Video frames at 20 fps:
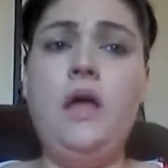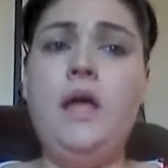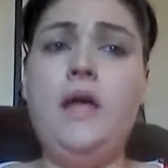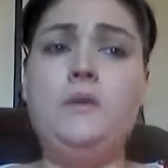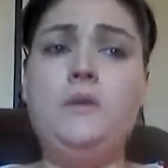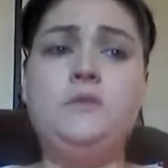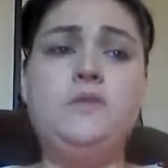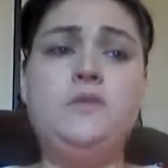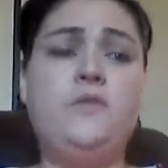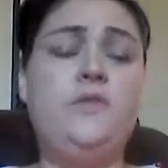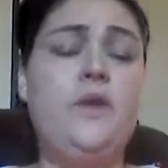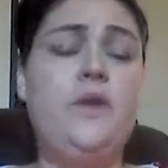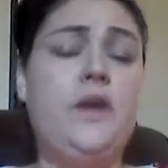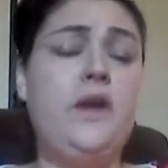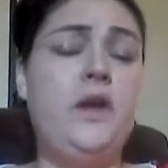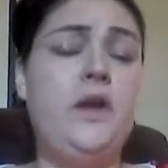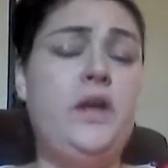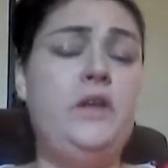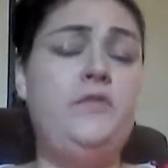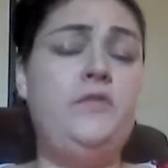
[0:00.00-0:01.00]
It was a
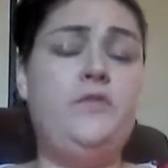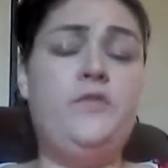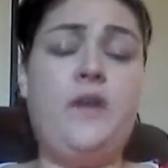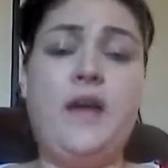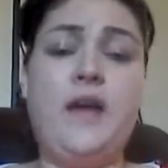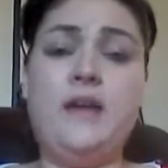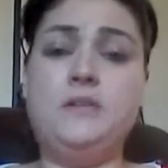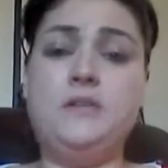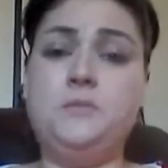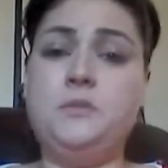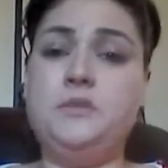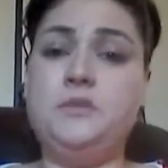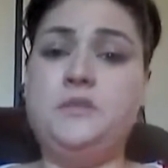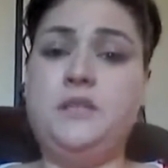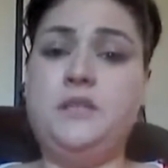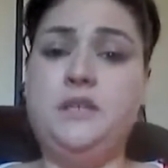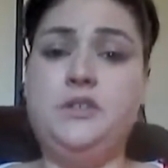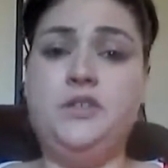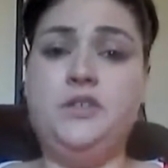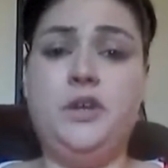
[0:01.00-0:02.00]
very fast
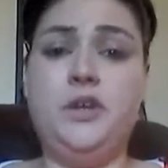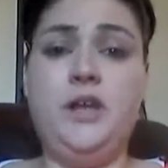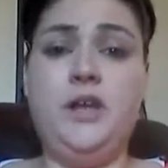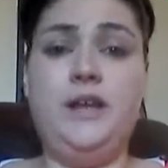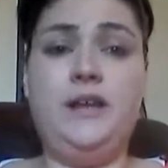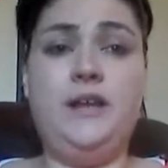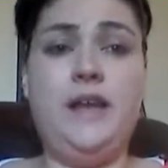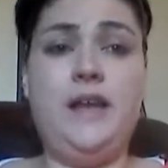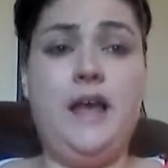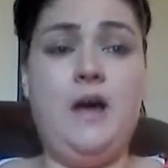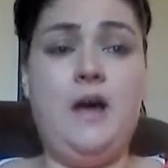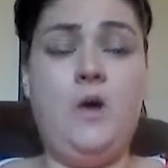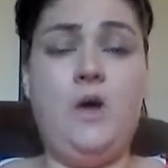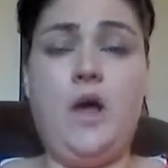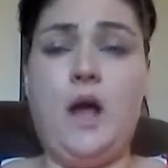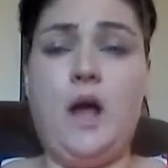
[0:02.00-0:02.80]
procedure, in and out,